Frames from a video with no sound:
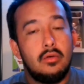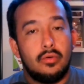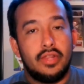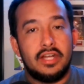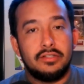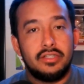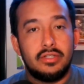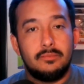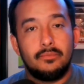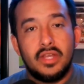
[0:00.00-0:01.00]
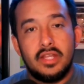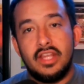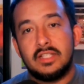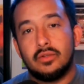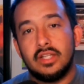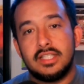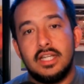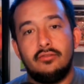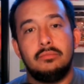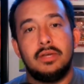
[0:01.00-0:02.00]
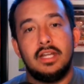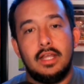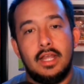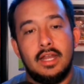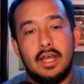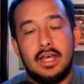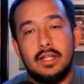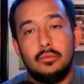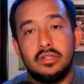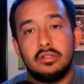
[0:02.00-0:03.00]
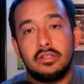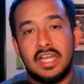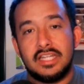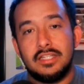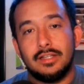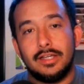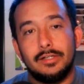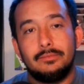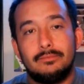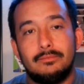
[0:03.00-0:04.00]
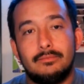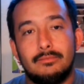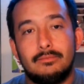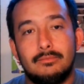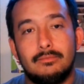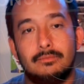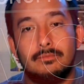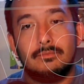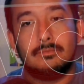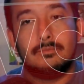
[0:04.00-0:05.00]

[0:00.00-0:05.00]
Well, that'll do it. Thanks for listening, everybody. And I will catch you later.